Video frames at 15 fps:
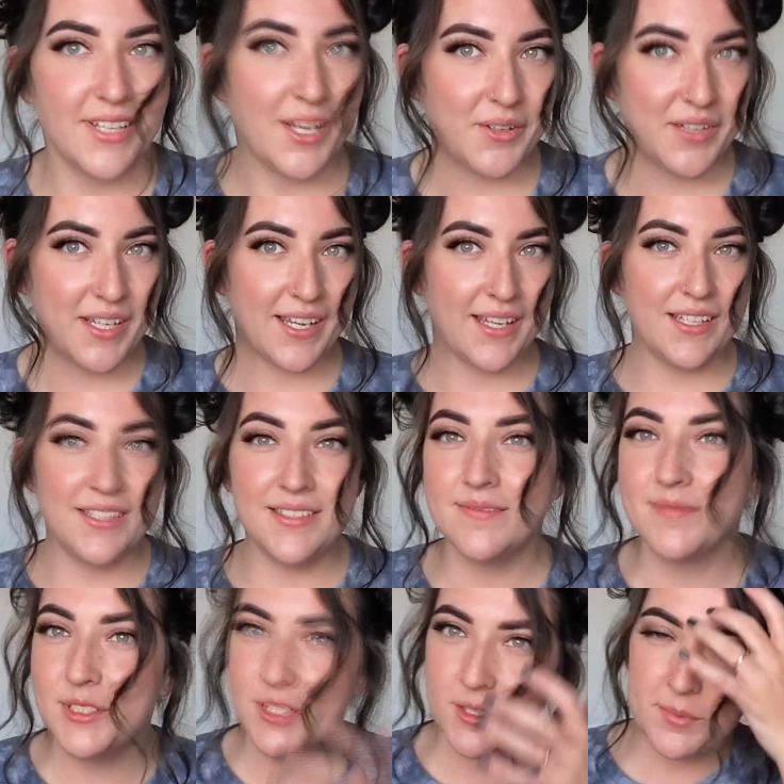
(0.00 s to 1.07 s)
Okay,
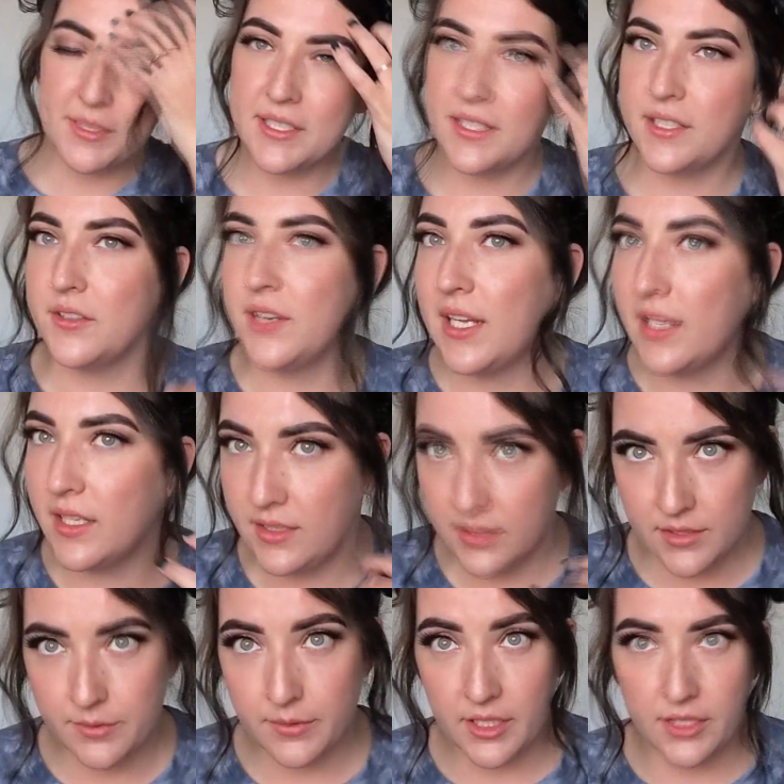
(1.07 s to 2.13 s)
super cute. I like
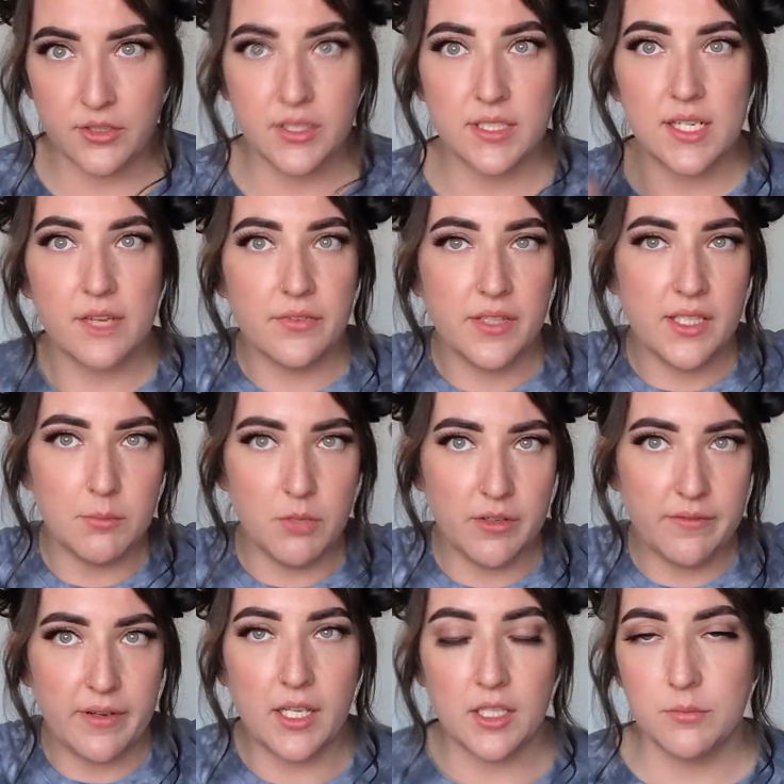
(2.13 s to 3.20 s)
this one. You can definitely get
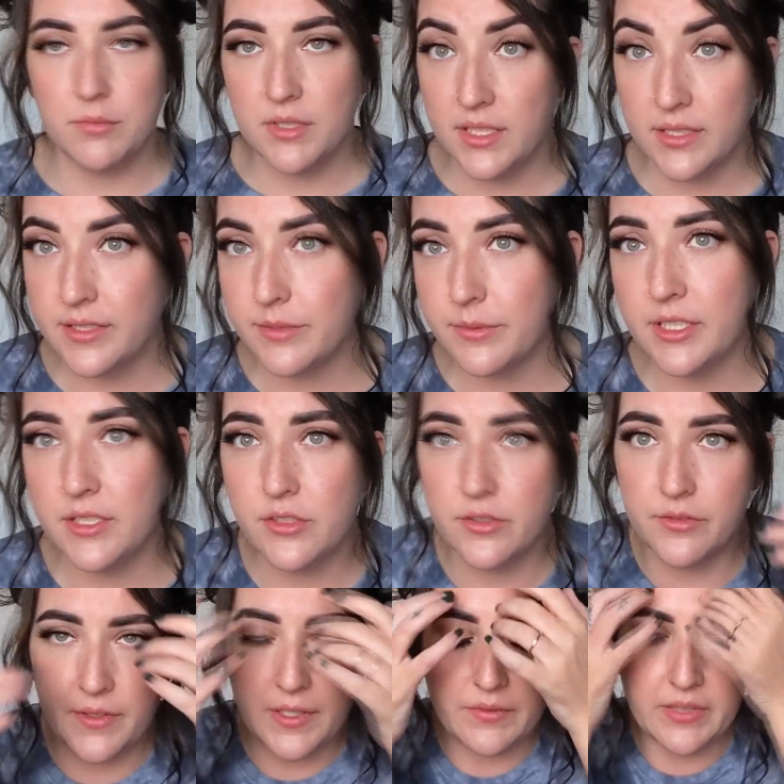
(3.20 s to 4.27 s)
more volume with this one.
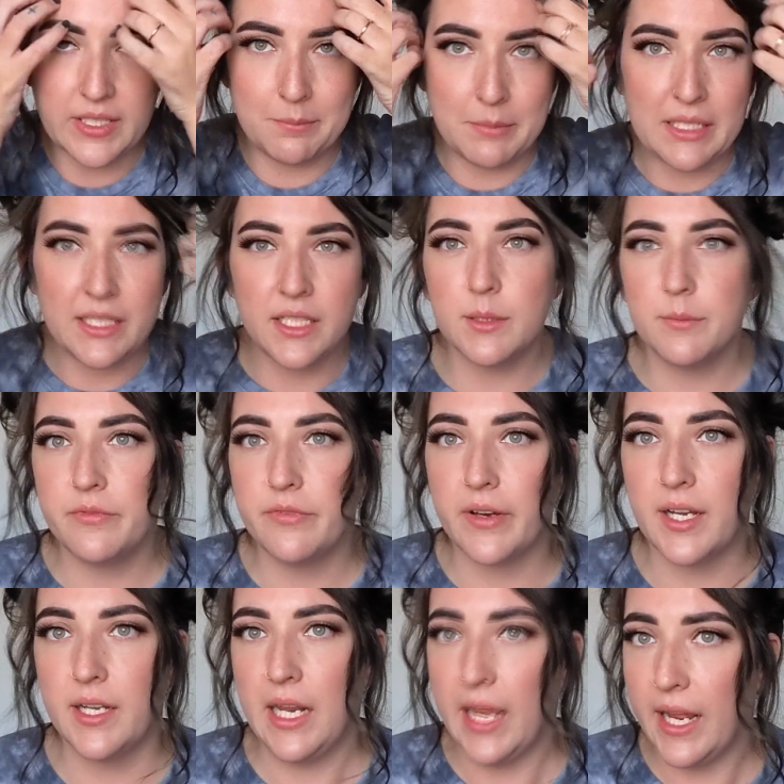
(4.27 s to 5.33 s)
So if you have like medium
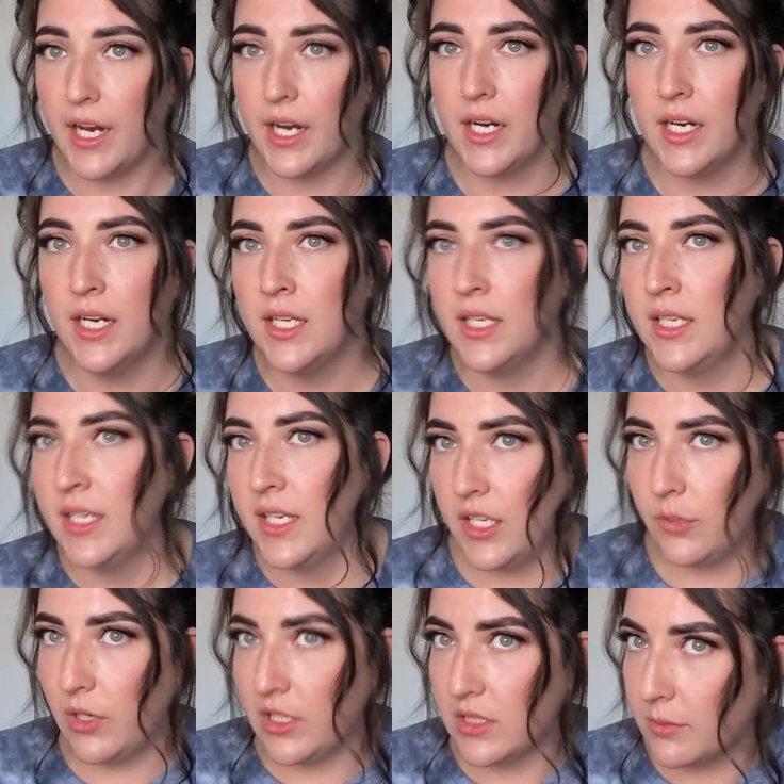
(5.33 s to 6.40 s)
fine hair
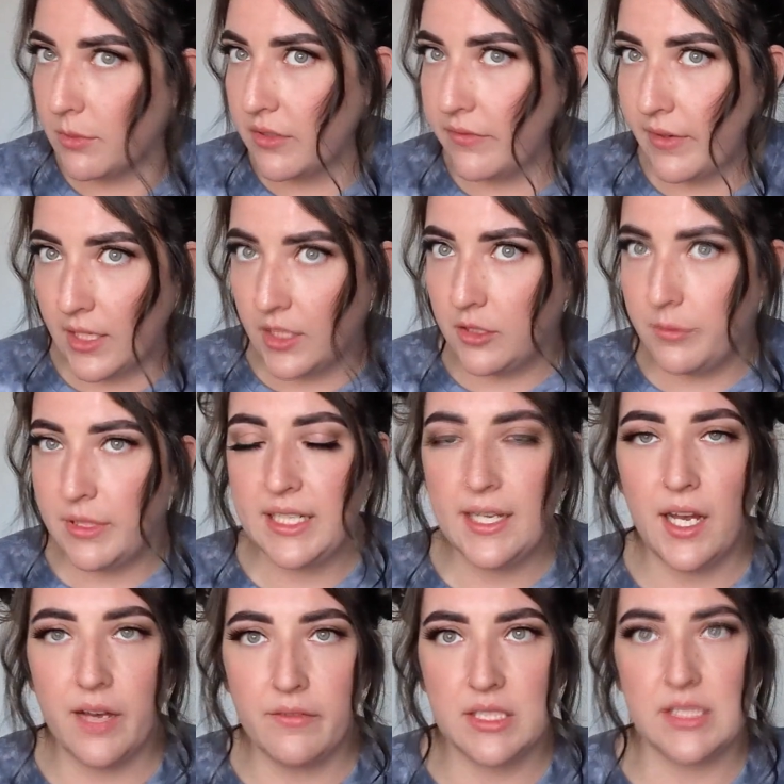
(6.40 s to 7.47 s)
and want some more volume in
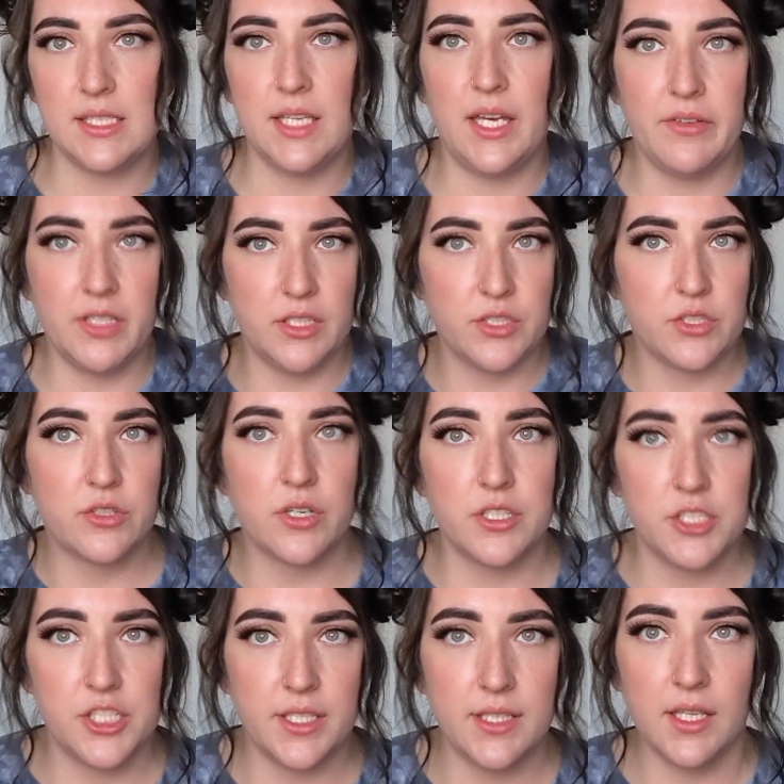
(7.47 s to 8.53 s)
it, obviously having the
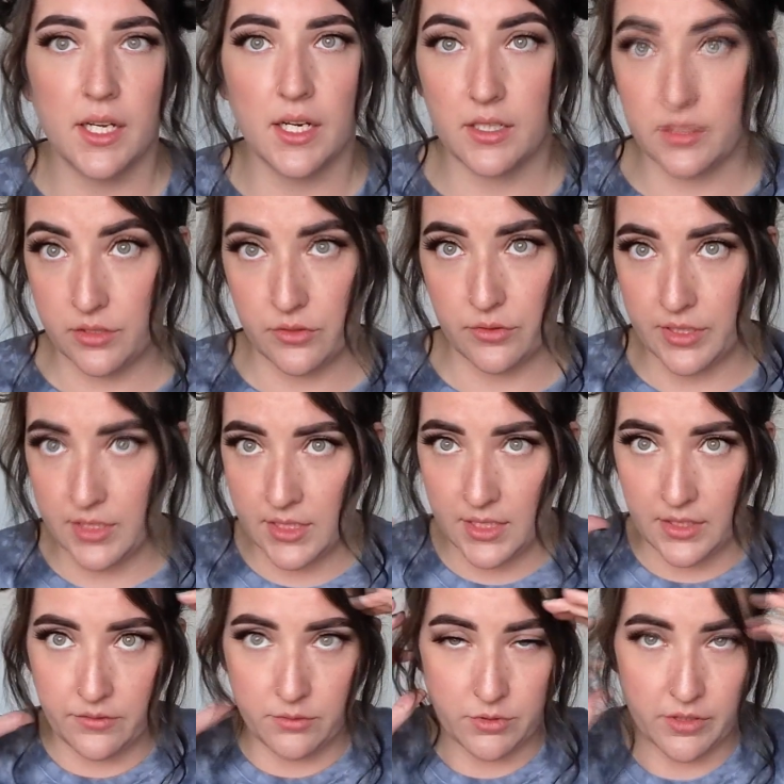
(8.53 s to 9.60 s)
scrunchie in there is going to
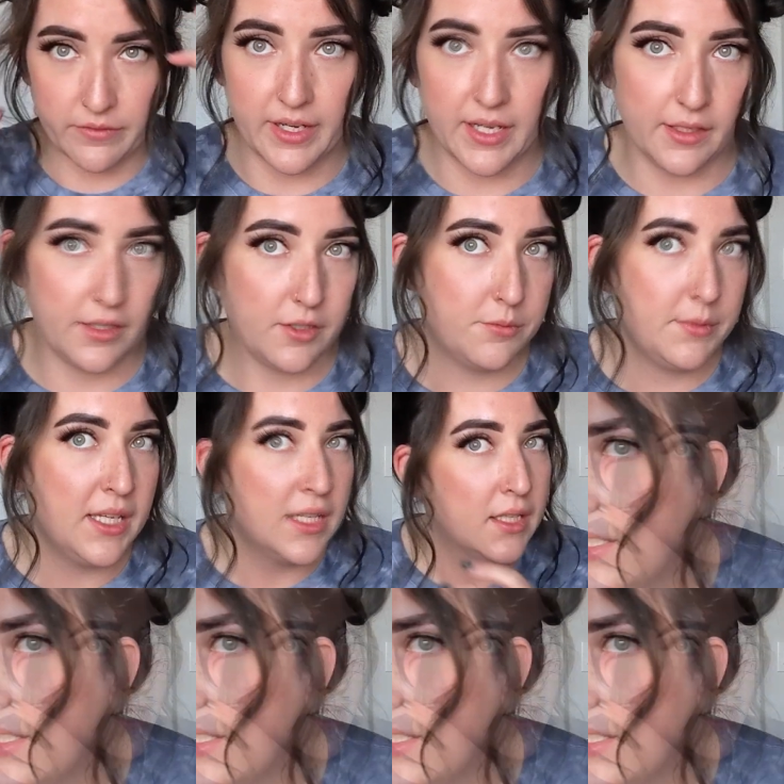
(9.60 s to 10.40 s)
give you more volume.